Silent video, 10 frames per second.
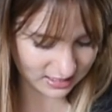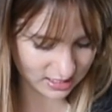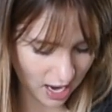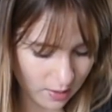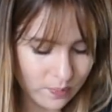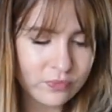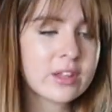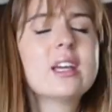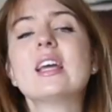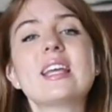So
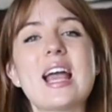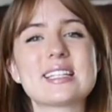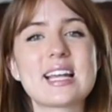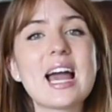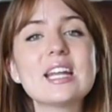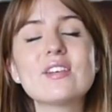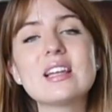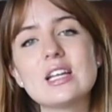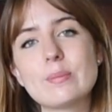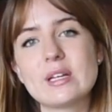yeah, it's kind of a
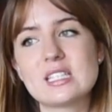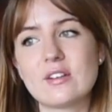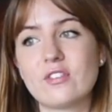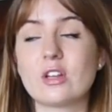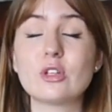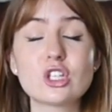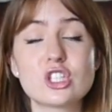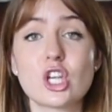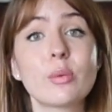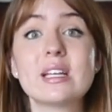little bit different. You could
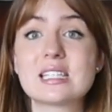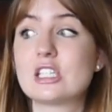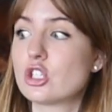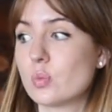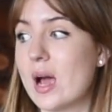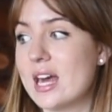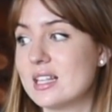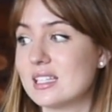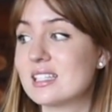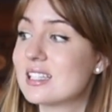so easily just wear
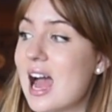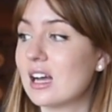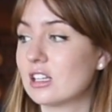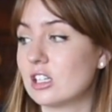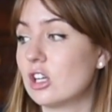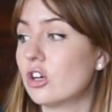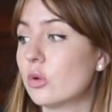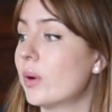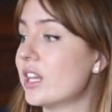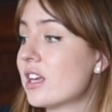this exact
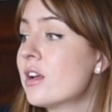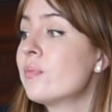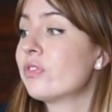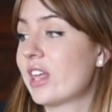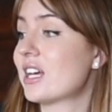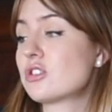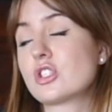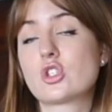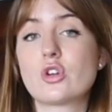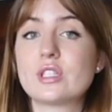look with the Under the
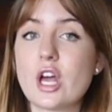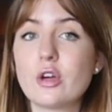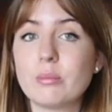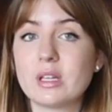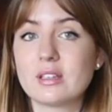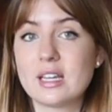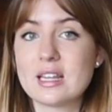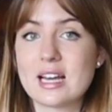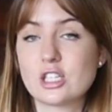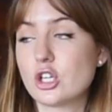Stories oatmeal knit
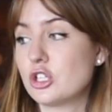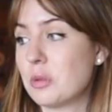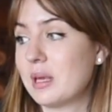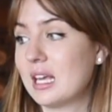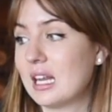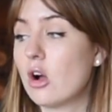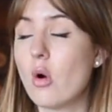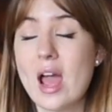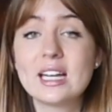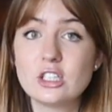that I showed you at the beginning,
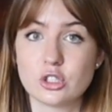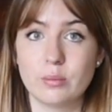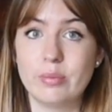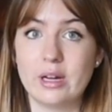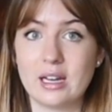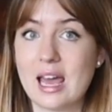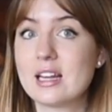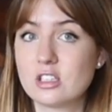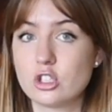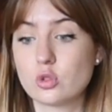or any jumper,
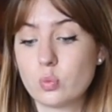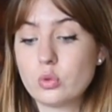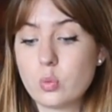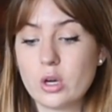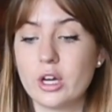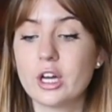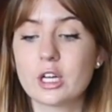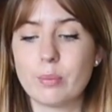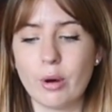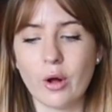that just would
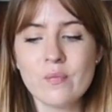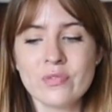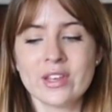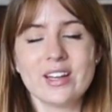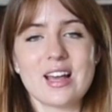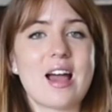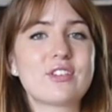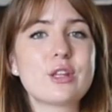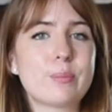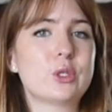work, but
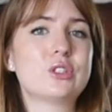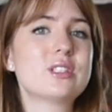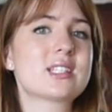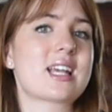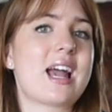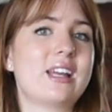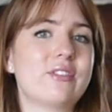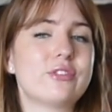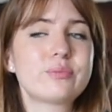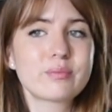having the buttons kind
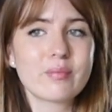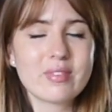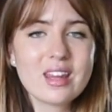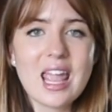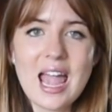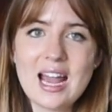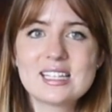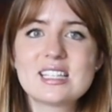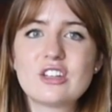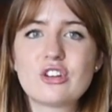of
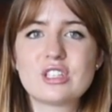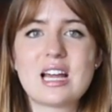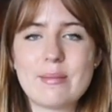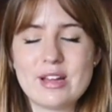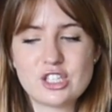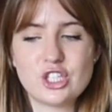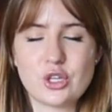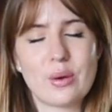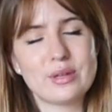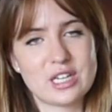adds in another dimension
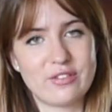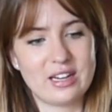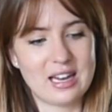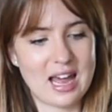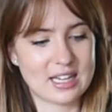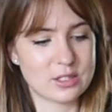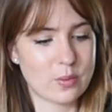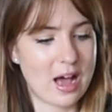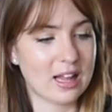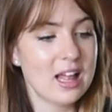to it, which I really like as
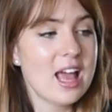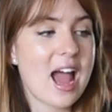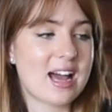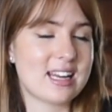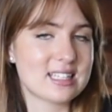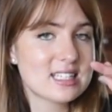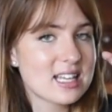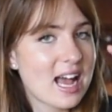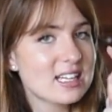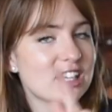well. And as I
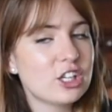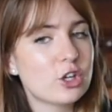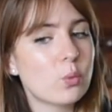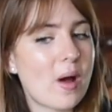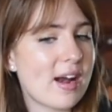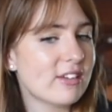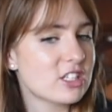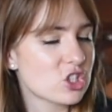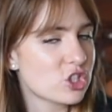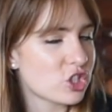said, you can wear
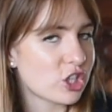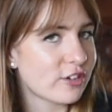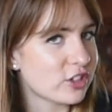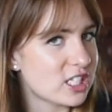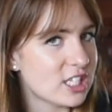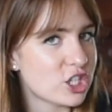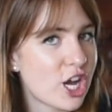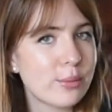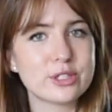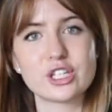it undone over a
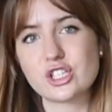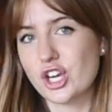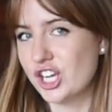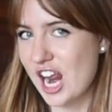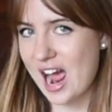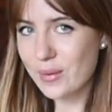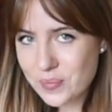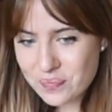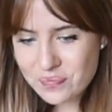t-shirt, which I'll show you now.